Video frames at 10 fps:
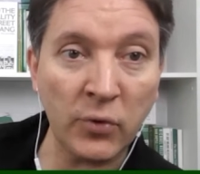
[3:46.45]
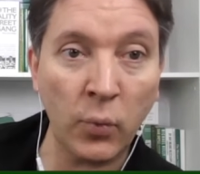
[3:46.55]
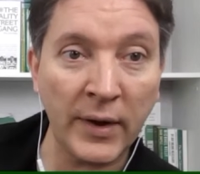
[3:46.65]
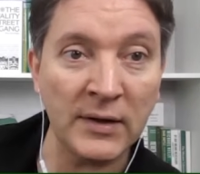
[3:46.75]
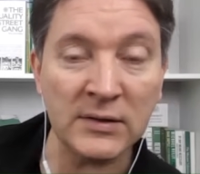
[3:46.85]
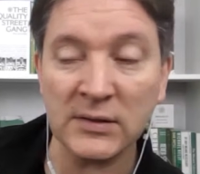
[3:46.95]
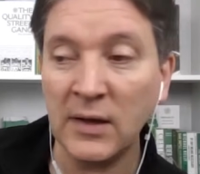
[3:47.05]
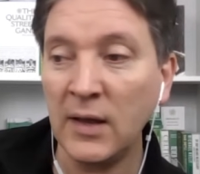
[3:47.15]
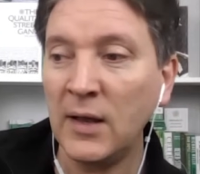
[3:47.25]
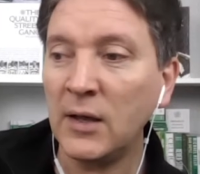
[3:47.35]
Cutting
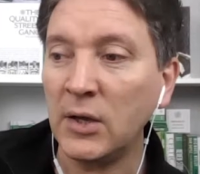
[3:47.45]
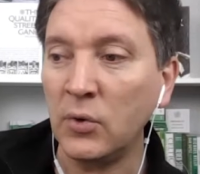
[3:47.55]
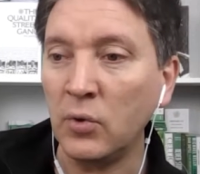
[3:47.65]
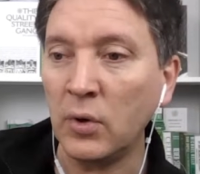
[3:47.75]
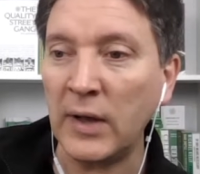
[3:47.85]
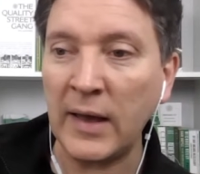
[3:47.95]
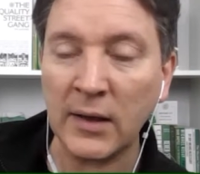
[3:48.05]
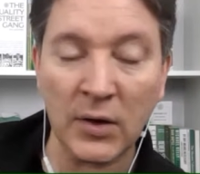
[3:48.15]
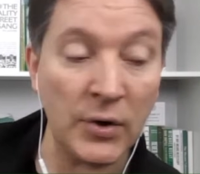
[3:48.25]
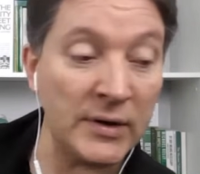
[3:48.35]
inside and lofting the
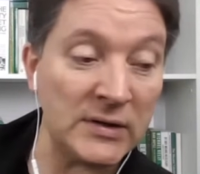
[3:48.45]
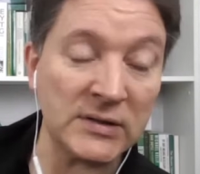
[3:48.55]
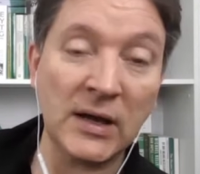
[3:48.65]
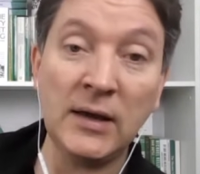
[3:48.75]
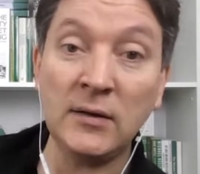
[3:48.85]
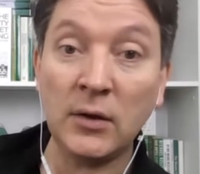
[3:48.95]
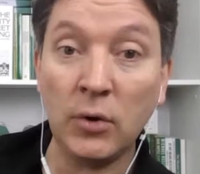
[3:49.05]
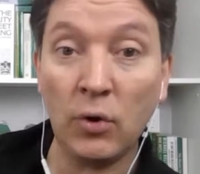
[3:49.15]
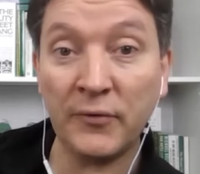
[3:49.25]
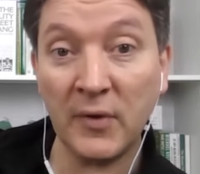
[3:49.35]
ball into the box. It
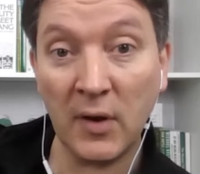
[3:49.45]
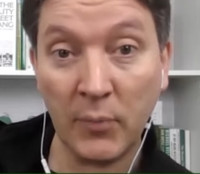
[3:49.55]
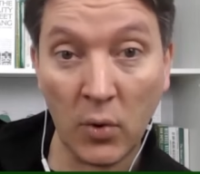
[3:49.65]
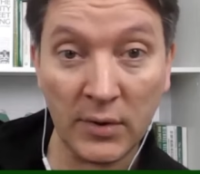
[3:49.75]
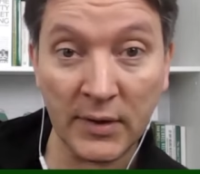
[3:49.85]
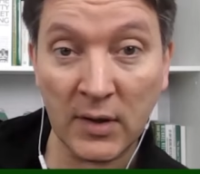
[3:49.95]
looks great,